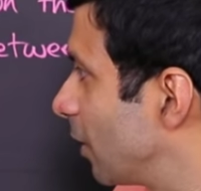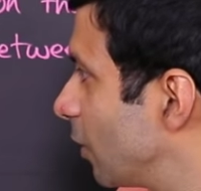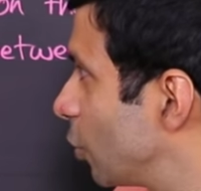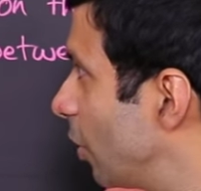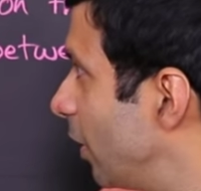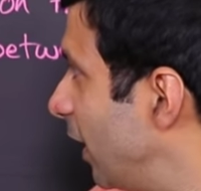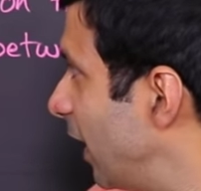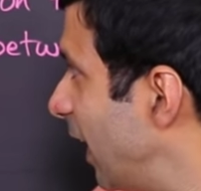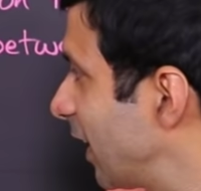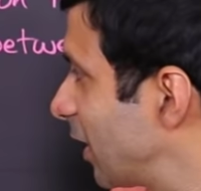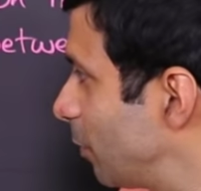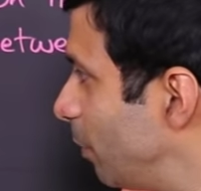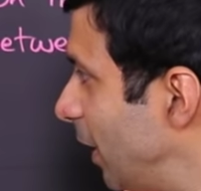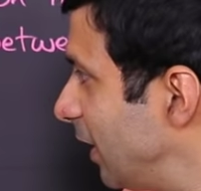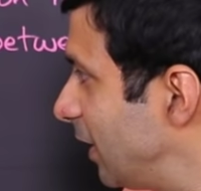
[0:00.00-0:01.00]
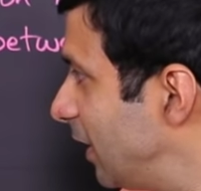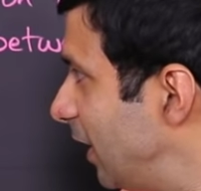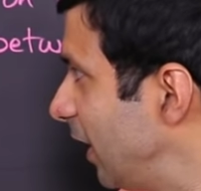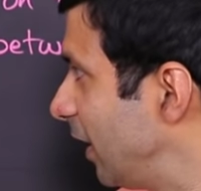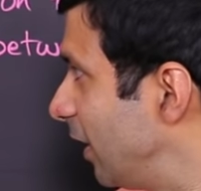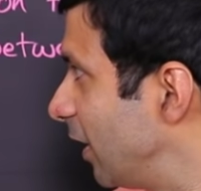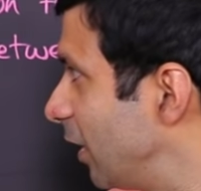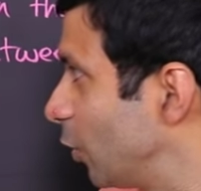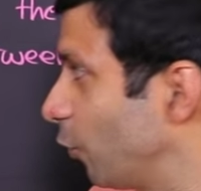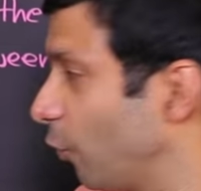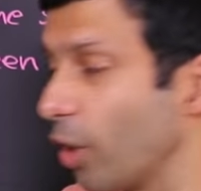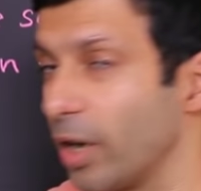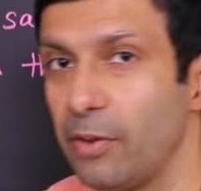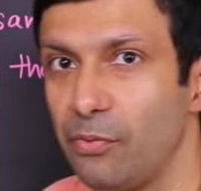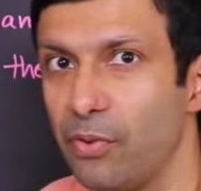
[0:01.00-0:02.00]
sorry, XBD is
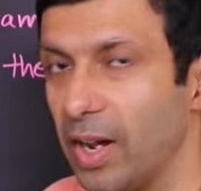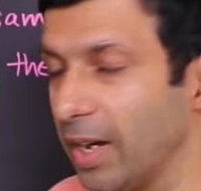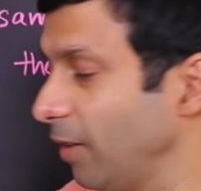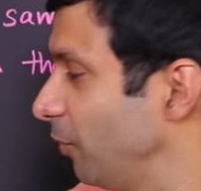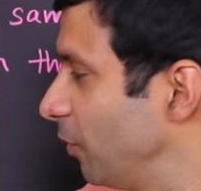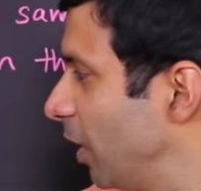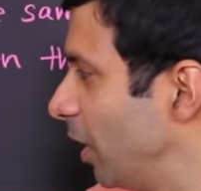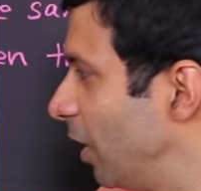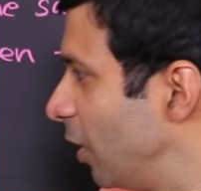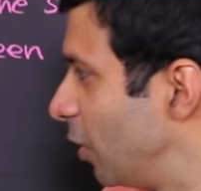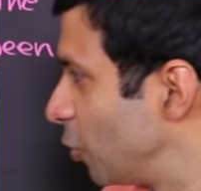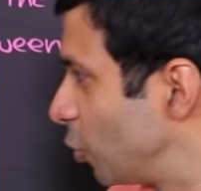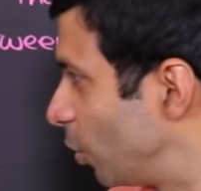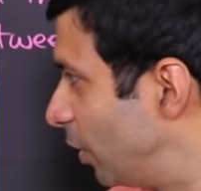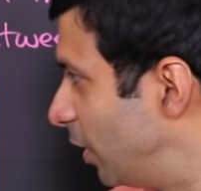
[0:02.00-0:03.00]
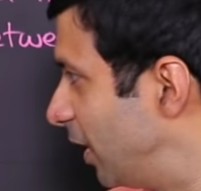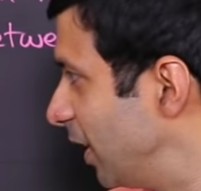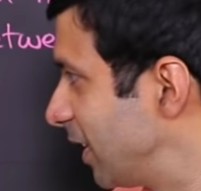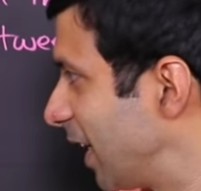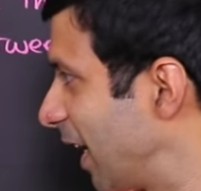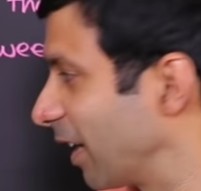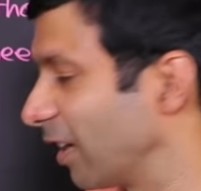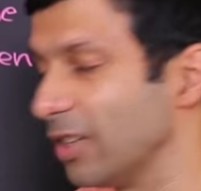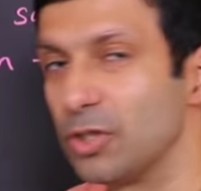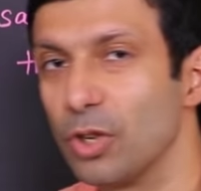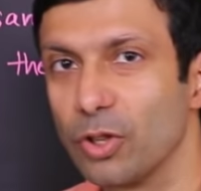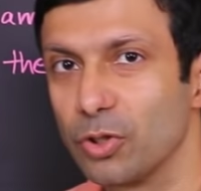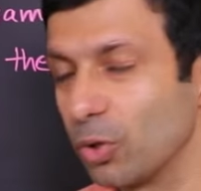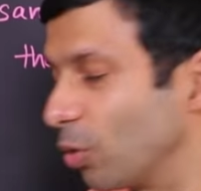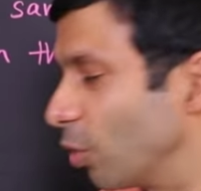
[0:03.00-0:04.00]
45, so this angle is
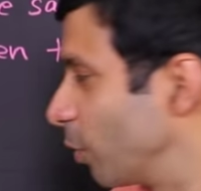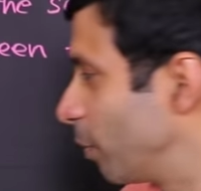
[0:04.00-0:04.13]
also going to